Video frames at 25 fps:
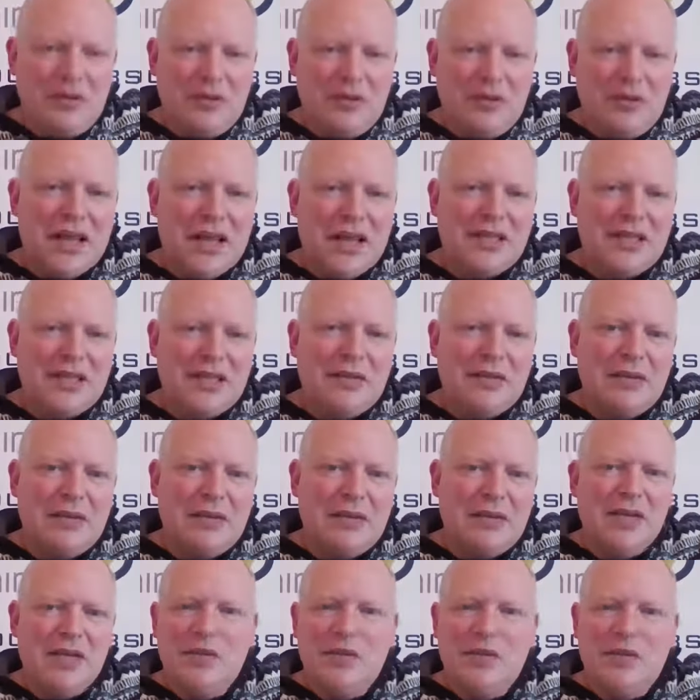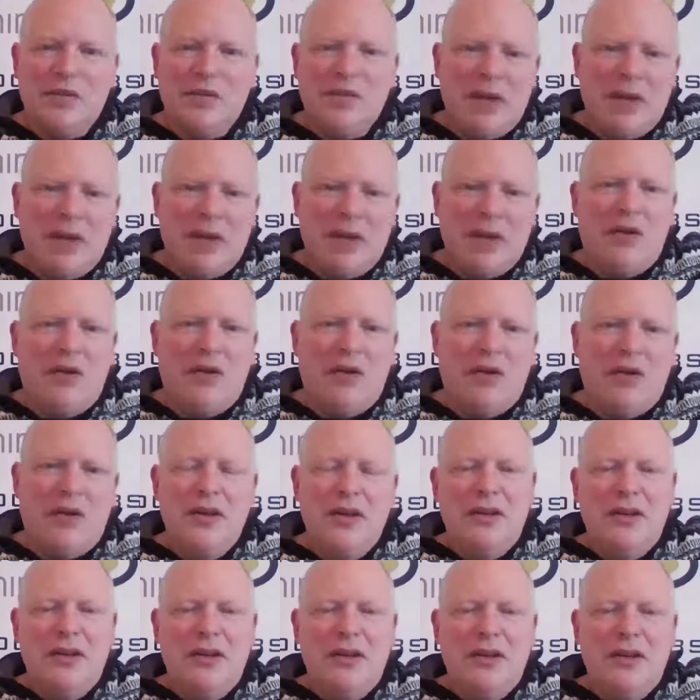The classic one, which he talks about a
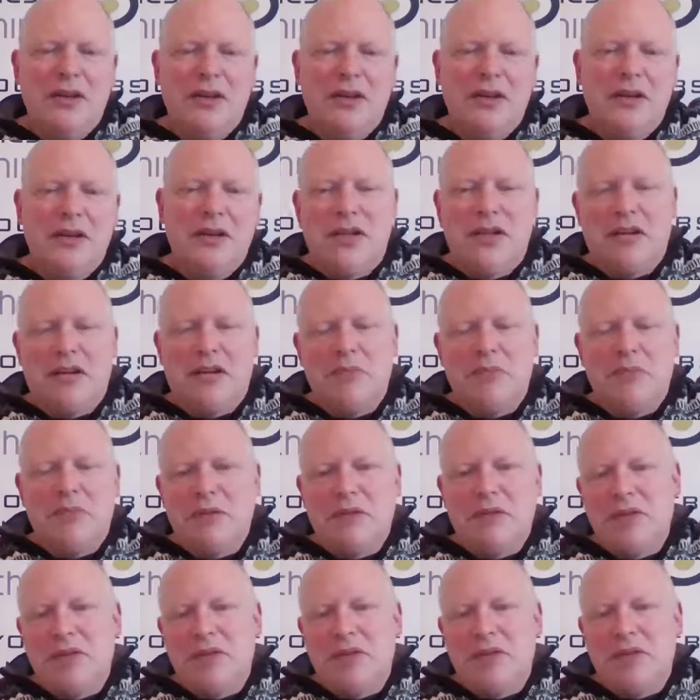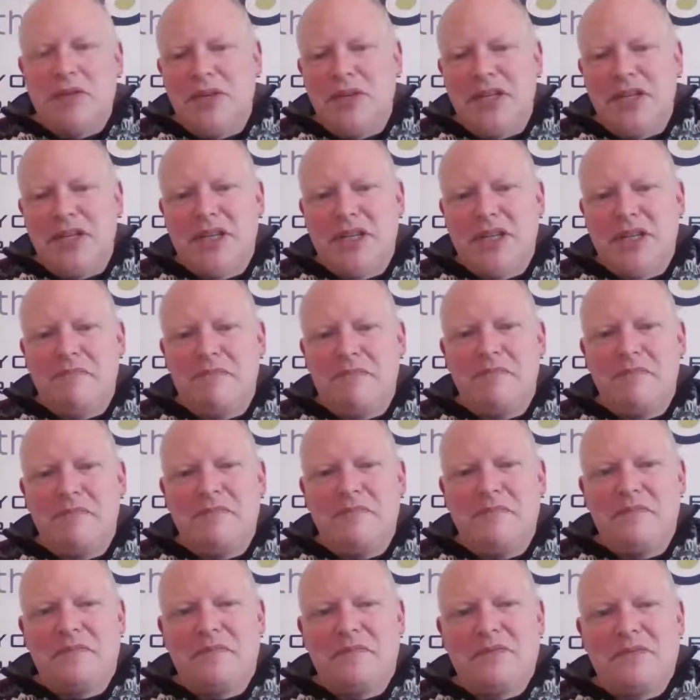lot, Jakob Nielsen, which is
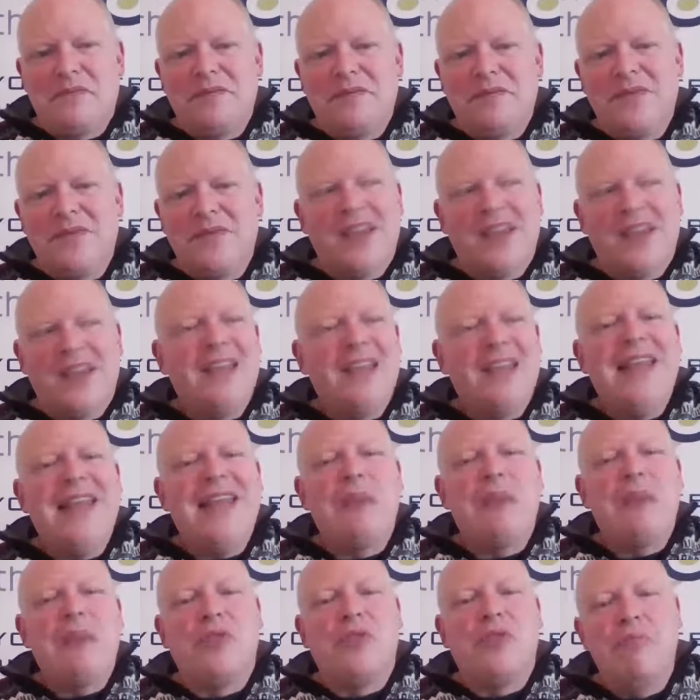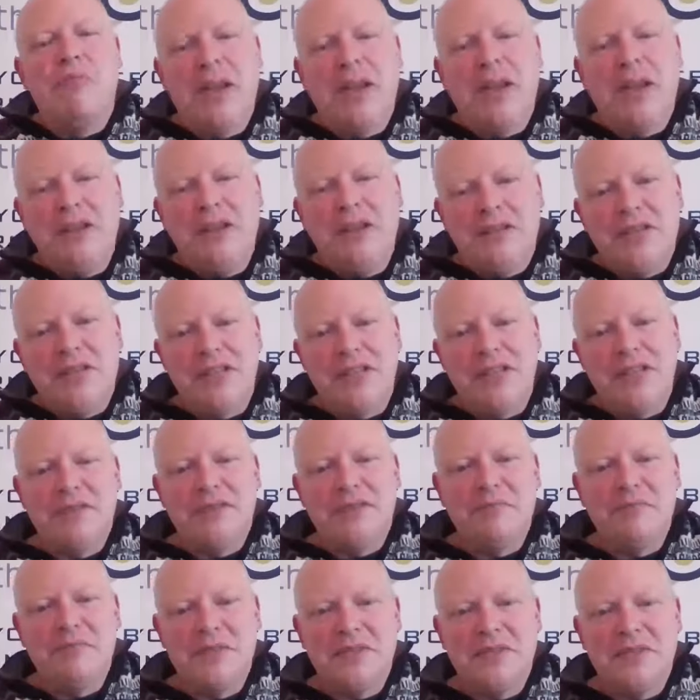elaborate menu
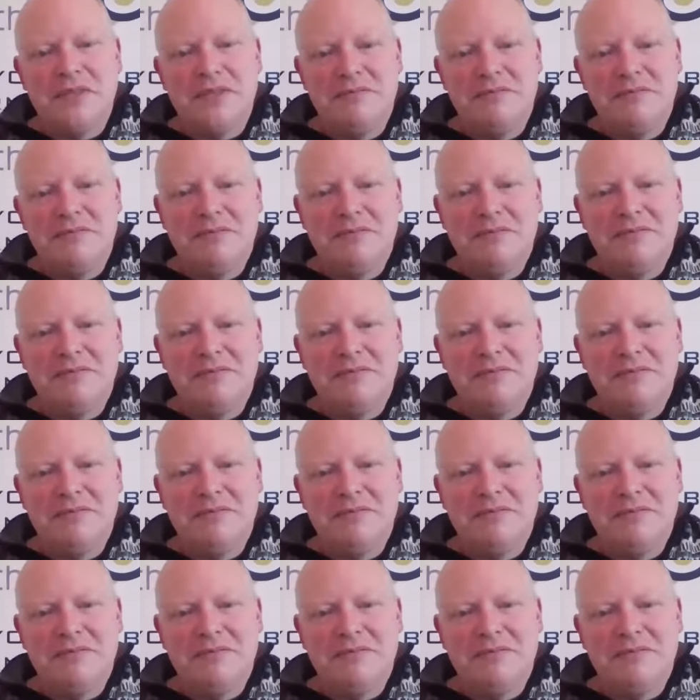systems,